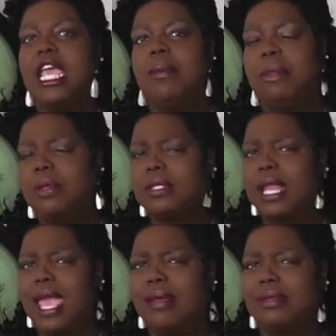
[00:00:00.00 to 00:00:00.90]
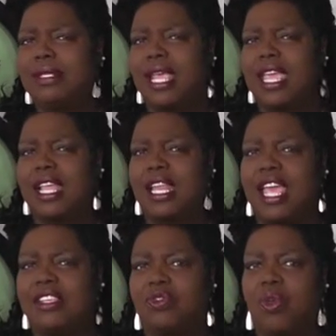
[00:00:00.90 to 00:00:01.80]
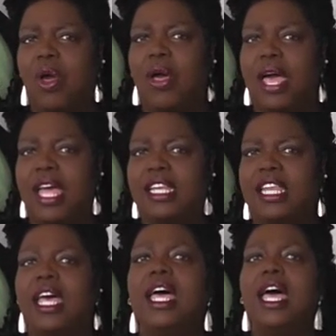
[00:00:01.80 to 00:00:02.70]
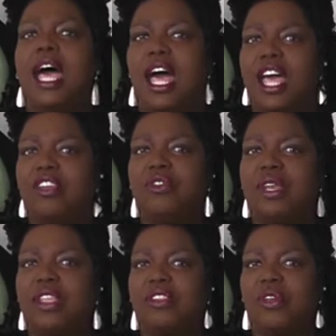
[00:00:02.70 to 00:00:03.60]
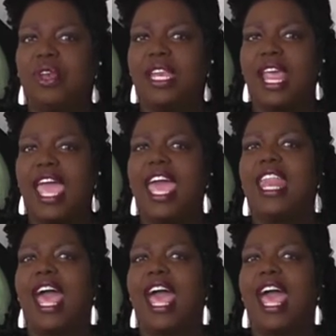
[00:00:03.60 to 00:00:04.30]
Most labs will take cholesterol under 139.